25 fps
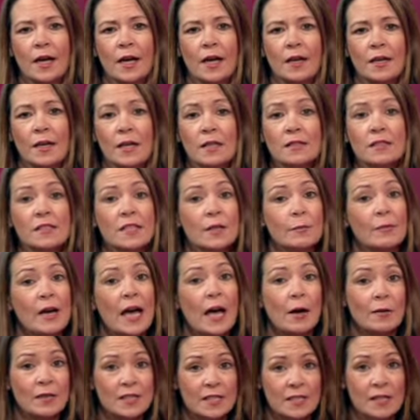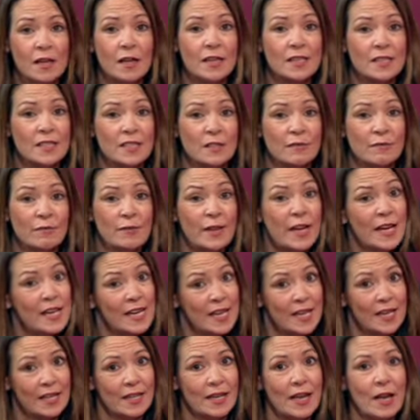and asked him how his clients are
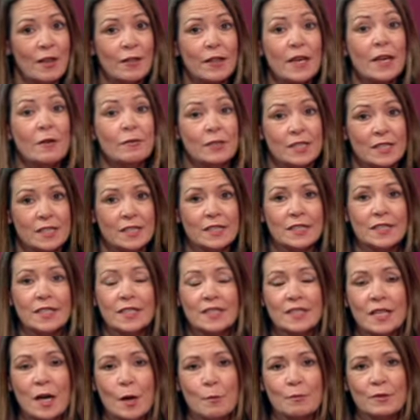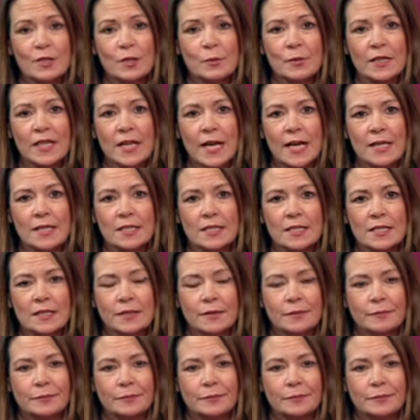feeling now the evidence has come to an end.